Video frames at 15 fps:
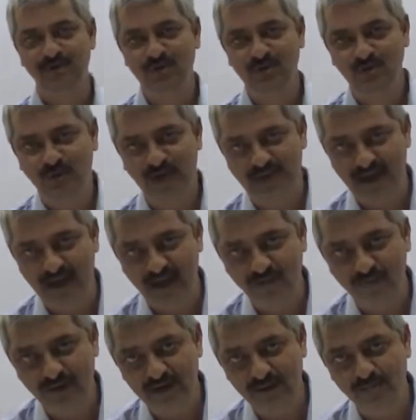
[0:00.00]
You can
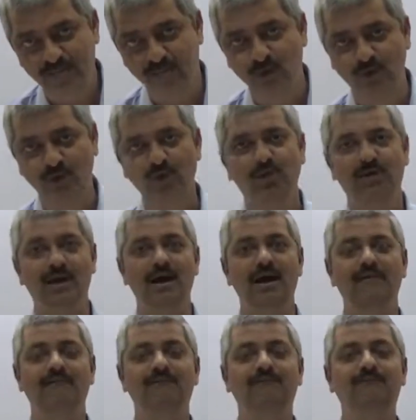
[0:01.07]
have a
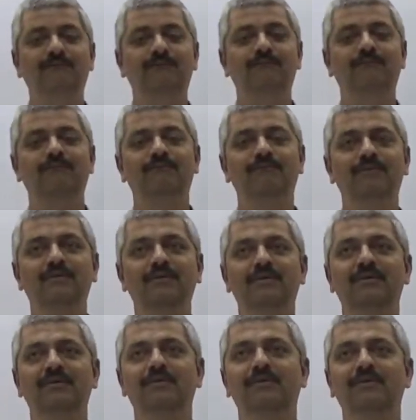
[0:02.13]
photograph.
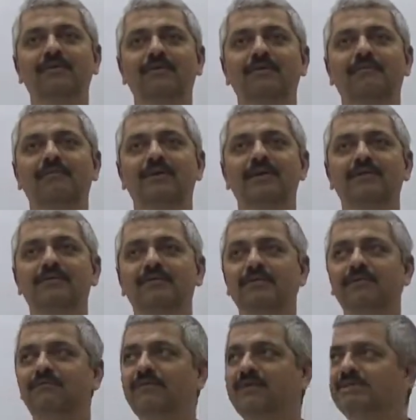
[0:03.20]
When
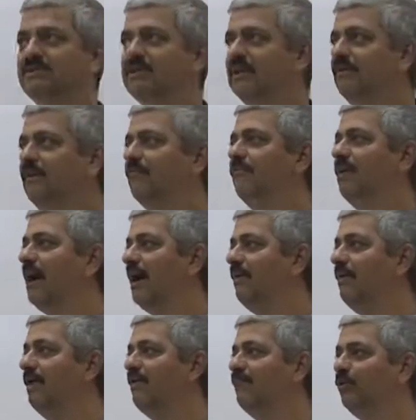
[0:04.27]
we say I
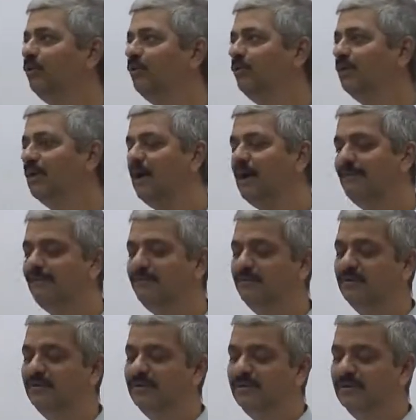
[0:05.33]
will have
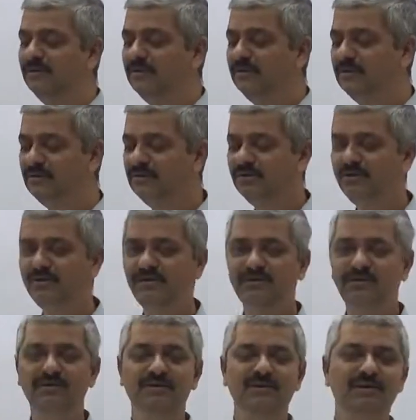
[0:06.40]
photograph,
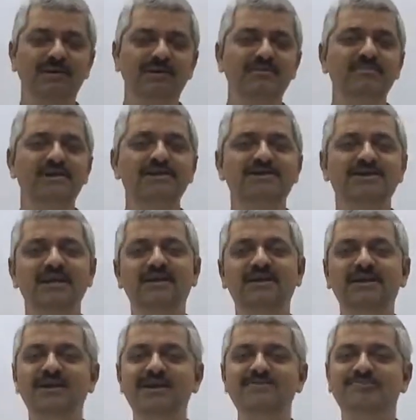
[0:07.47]

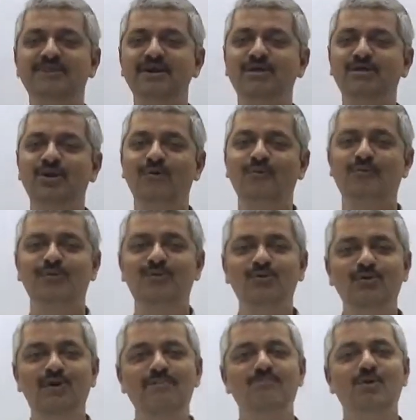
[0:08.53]
immediately in front of you
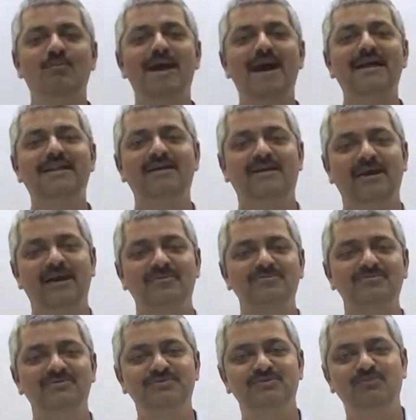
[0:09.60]
a mobile
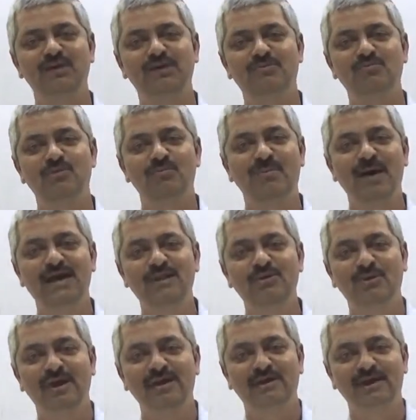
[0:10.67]
comes. With mobile you
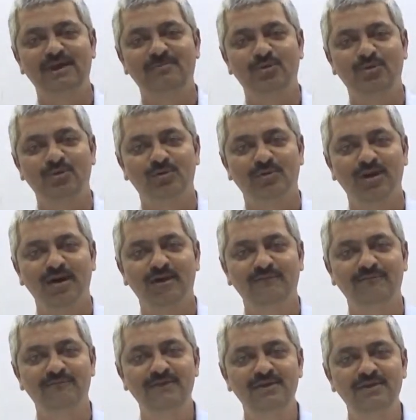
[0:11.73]
can take
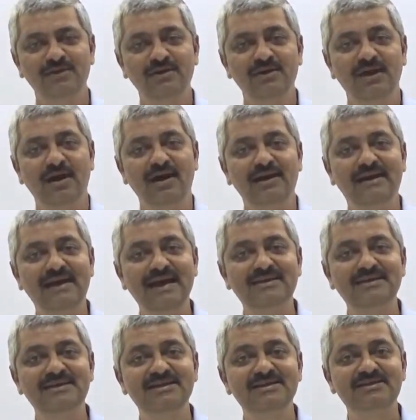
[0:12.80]
photograph.
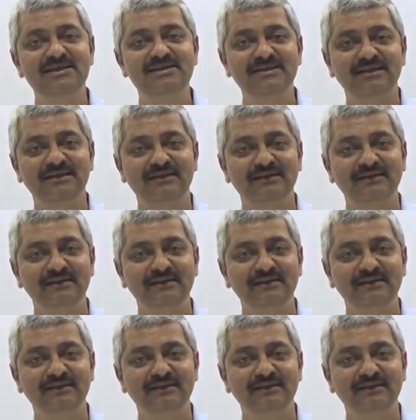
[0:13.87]
Again it is digital.